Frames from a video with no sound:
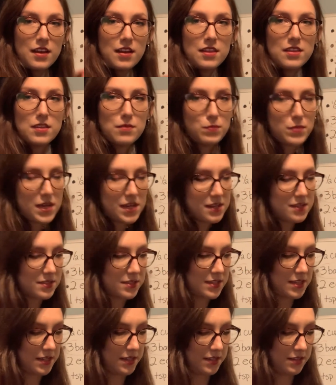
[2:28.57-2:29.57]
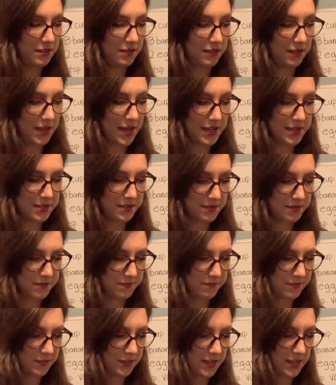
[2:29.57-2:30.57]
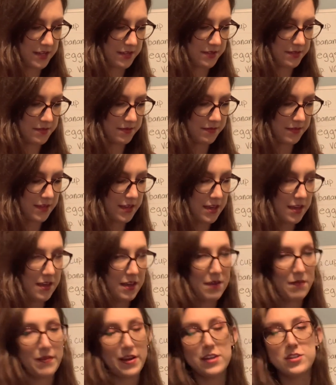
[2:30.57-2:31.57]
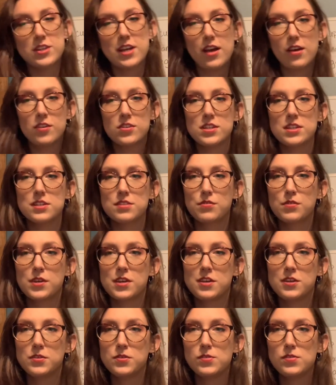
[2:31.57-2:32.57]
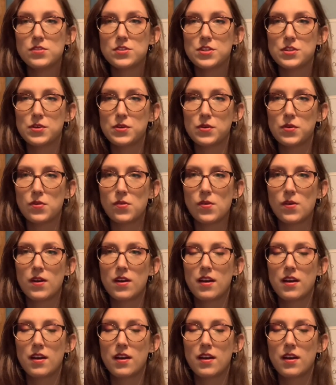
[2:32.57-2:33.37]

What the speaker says: the biggest hint lies, class. My challenge is for you to